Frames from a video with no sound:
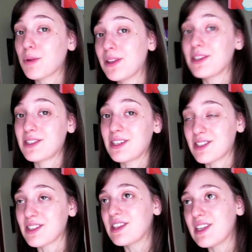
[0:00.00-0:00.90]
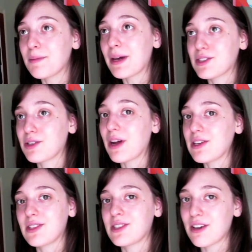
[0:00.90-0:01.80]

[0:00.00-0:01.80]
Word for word: and while this isn't The Amazing Race,